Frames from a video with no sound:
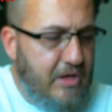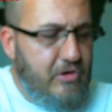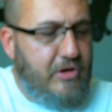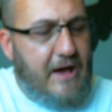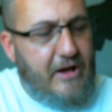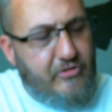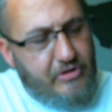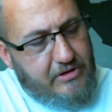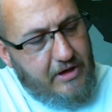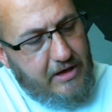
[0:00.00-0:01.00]
you could actually
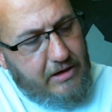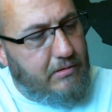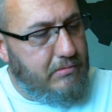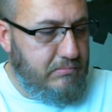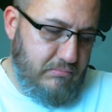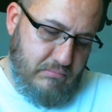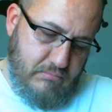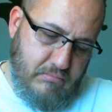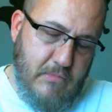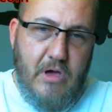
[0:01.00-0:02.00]
take
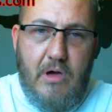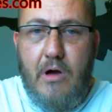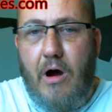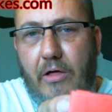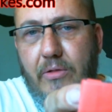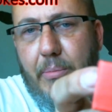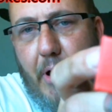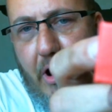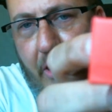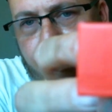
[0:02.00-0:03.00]
on the box